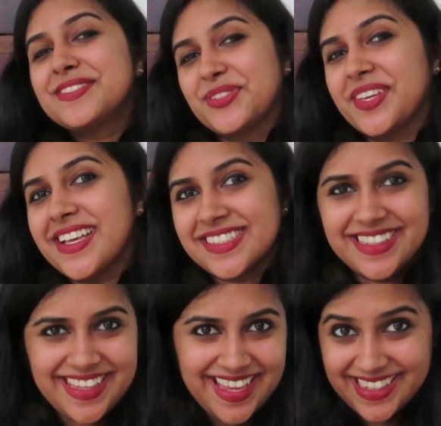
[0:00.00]
So yes,
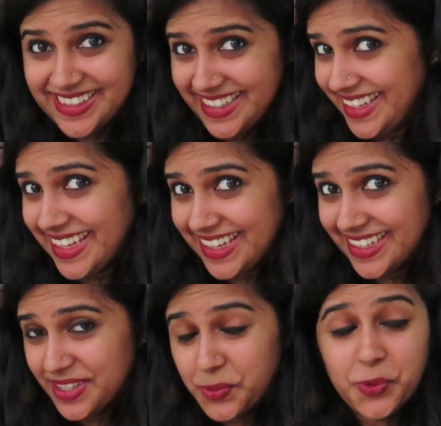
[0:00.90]
in the end of the
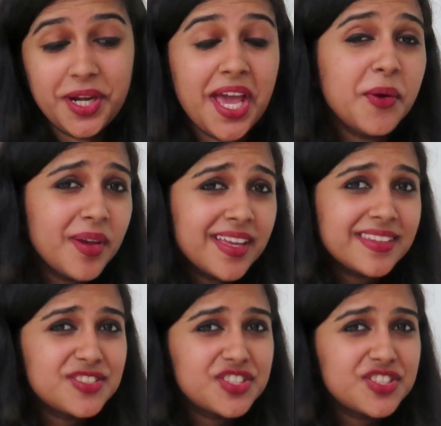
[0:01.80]
day, would I wear the